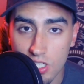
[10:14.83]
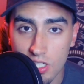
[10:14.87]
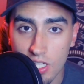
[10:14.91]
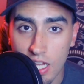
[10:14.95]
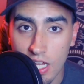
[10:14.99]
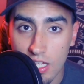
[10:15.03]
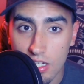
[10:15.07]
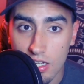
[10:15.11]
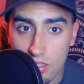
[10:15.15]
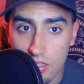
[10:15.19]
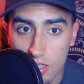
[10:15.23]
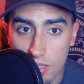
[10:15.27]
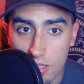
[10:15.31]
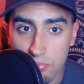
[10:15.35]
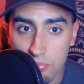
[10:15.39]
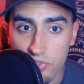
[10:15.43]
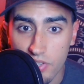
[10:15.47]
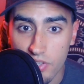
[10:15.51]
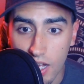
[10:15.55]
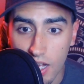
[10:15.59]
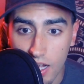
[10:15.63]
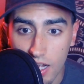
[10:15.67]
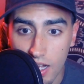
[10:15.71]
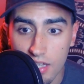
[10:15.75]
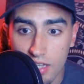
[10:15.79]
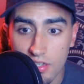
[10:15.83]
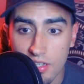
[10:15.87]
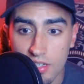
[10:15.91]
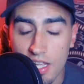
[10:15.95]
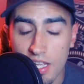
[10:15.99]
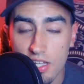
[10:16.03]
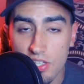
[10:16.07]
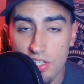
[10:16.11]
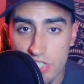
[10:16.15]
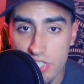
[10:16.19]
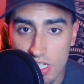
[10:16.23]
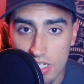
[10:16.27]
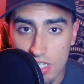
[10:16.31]
clips on
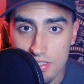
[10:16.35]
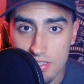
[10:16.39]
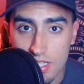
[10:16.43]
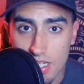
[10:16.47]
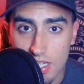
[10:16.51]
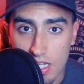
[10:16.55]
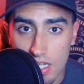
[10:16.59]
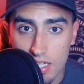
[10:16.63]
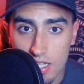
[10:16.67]
TikTok.